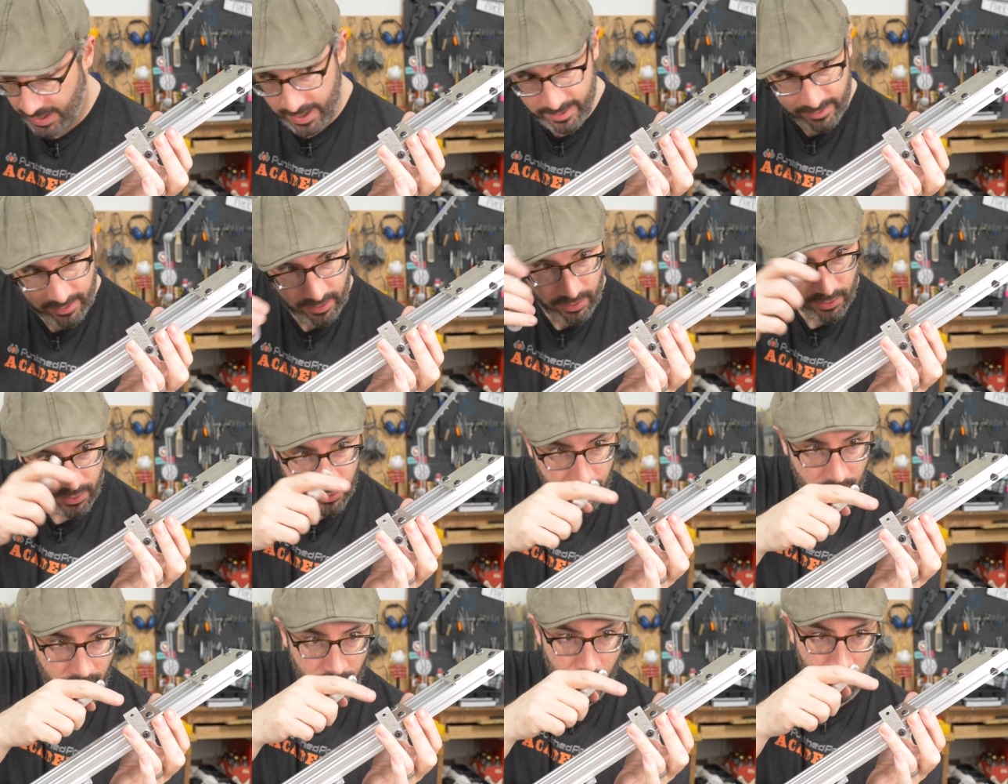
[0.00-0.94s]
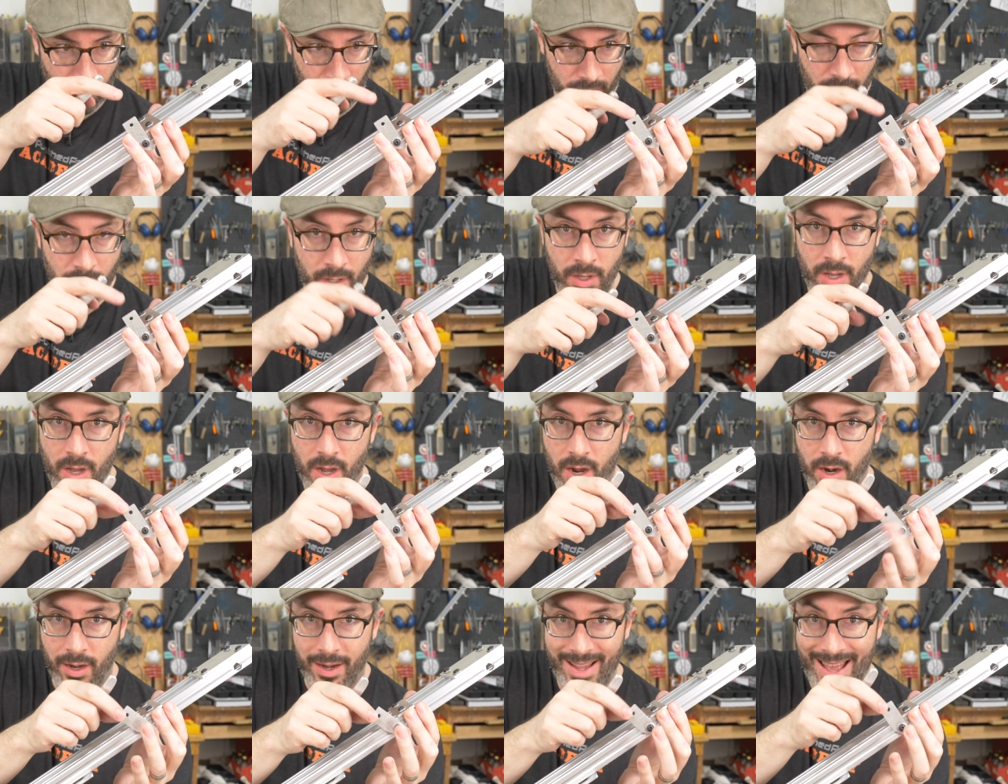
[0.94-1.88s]
it to
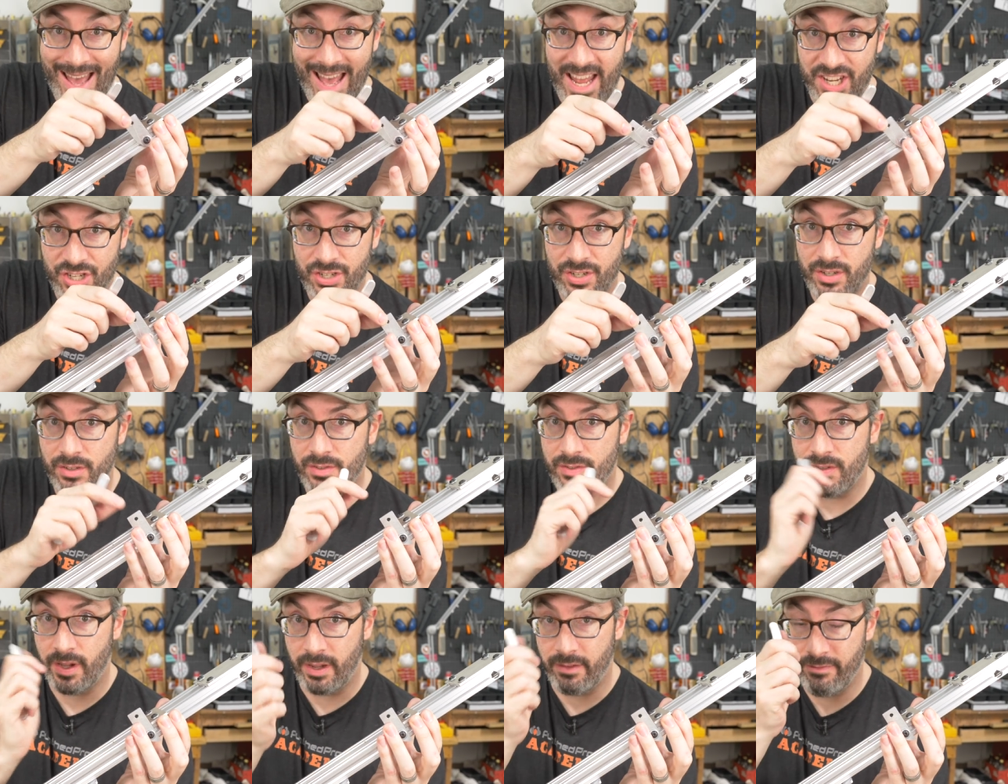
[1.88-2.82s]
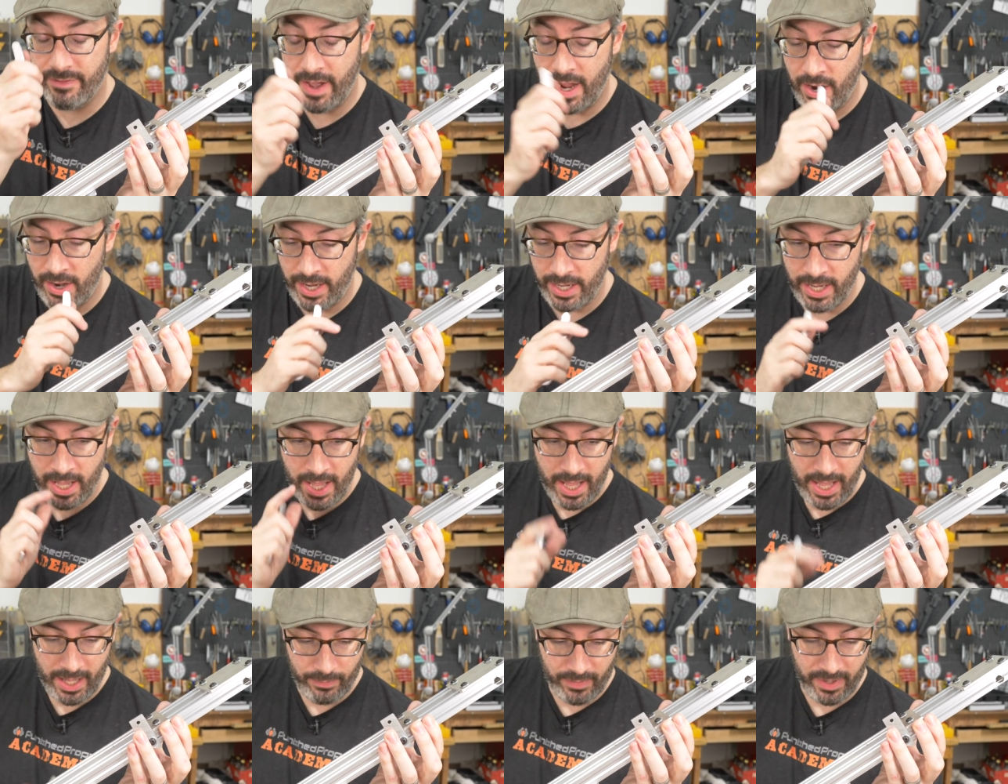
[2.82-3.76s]
our catch so I can fire it.
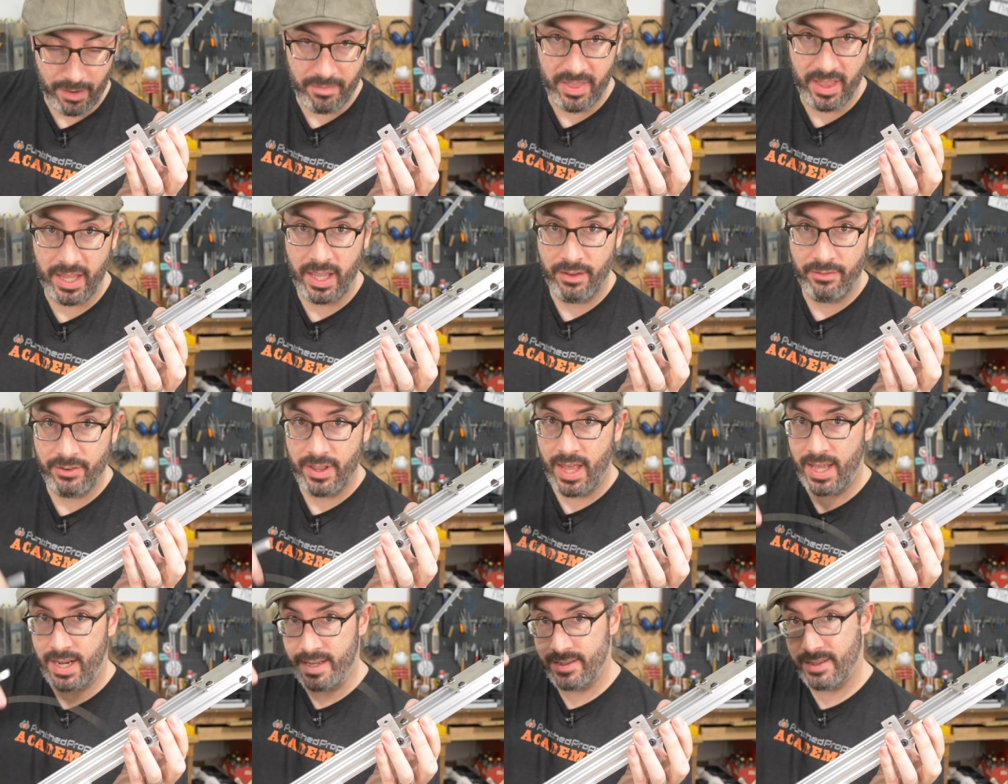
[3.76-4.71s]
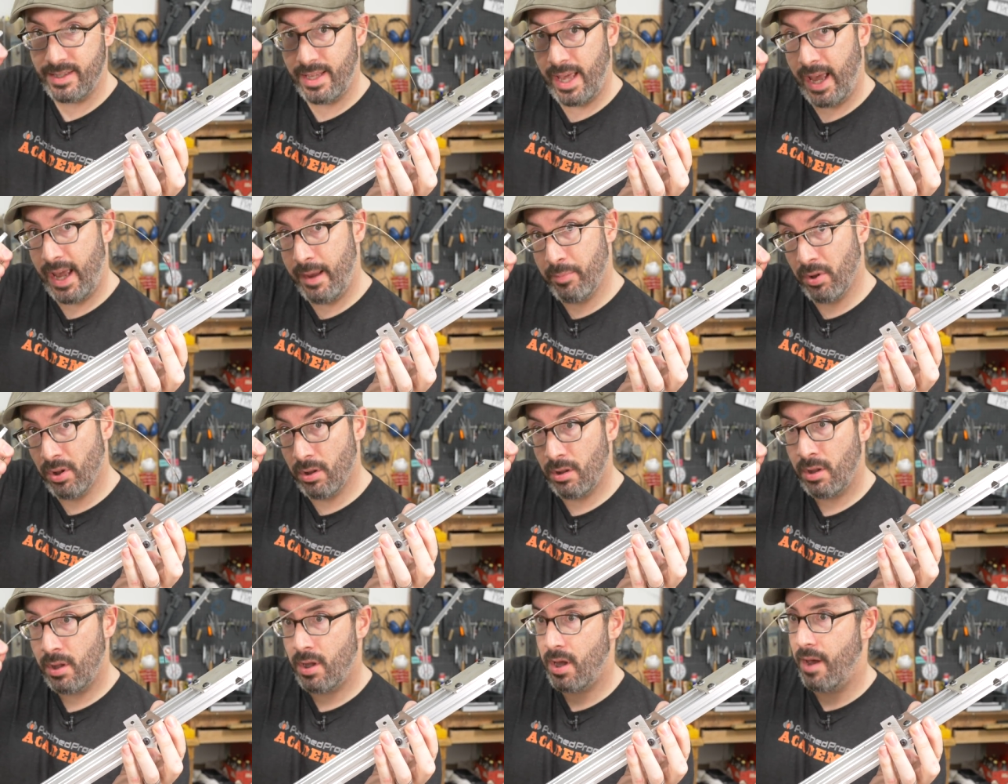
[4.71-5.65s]
And what I'm thinking for that is
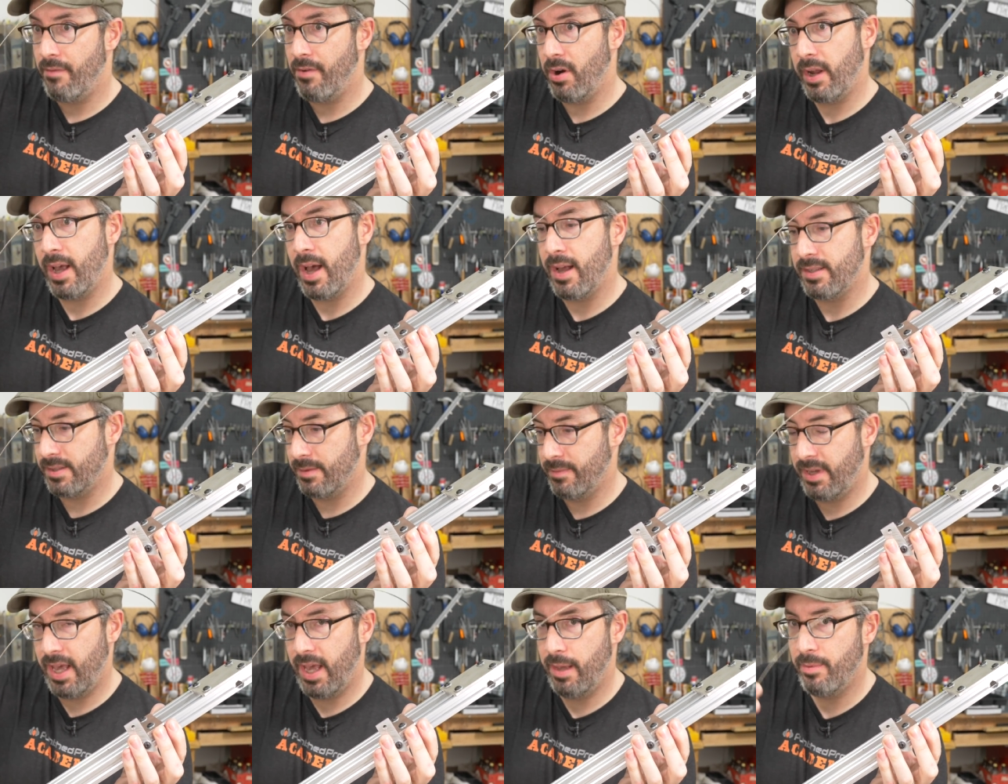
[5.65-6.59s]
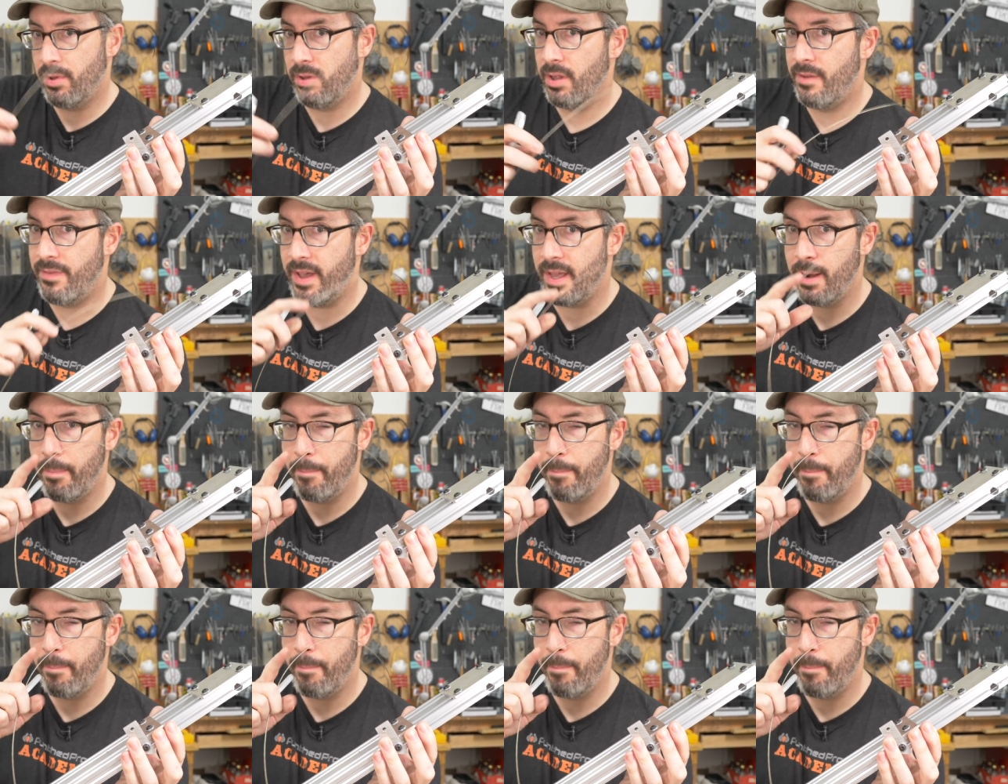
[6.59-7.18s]
cable. I've already got some cable. If I had